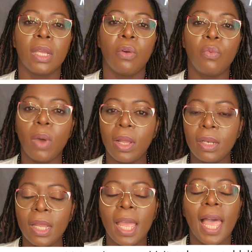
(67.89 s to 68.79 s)

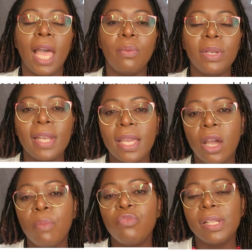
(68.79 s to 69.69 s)
1, I would like
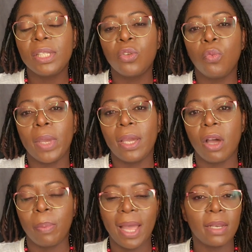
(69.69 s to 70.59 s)
comrades to wake
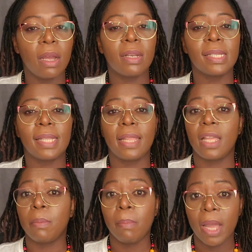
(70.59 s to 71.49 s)
up and understand
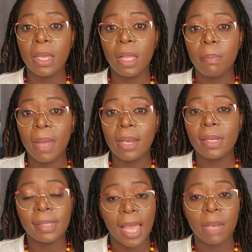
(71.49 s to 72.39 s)
that Michael
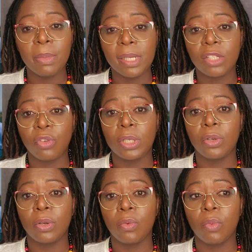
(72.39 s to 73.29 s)
Manley's
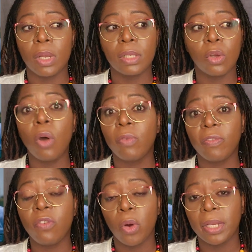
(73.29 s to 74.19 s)
administration was over
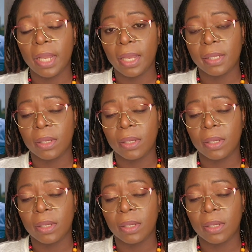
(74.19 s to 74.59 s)
4 decades